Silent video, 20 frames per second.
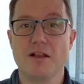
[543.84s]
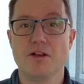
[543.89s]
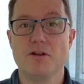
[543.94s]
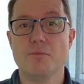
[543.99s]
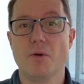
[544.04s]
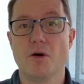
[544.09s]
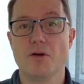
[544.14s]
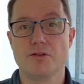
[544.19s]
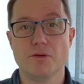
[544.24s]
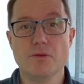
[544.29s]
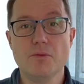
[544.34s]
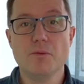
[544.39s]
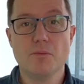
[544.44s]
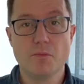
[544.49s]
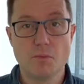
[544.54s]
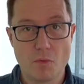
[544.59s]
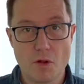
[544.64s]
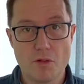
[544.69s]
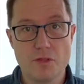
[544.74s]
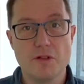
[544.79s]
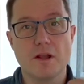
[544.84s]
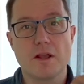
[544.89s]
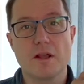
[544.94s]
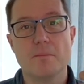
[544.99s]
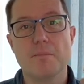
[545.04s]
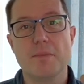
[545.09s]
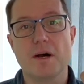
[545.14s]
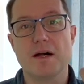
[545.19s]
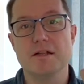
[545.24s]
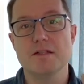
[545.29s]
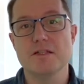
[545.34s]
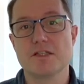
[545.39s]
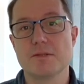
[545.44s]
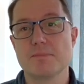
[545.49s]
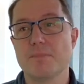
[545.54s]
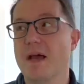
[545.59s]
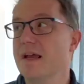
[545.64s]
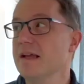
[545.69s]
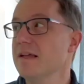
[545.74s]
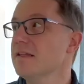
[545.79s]
model, one that combines
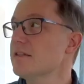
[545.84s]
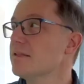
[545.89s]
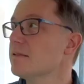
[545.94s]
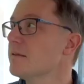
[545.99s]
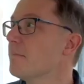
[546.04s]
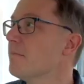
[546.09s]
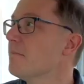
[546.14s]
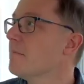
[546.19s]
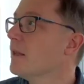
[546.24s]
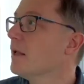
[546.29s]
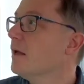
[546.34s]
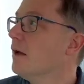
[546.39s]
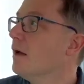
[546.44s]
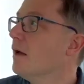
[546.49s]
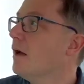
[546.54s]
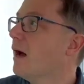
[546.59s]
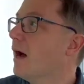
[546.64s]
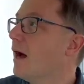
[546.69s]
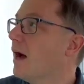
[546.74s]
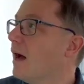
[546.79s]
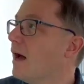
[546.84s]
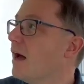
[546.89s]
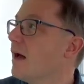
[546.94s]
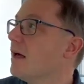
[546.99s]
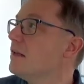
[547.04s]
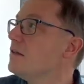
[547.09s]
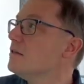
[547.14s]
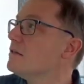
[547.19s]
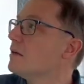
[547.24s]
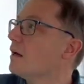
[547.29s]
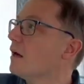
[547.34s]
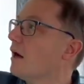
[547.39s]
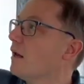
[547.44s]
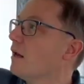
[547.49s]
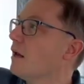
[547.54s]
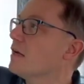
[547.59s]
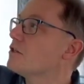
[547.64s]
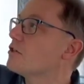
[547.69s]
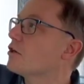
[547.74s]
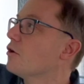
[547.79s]
space. And I
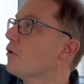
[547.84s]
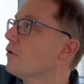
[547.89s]
like to call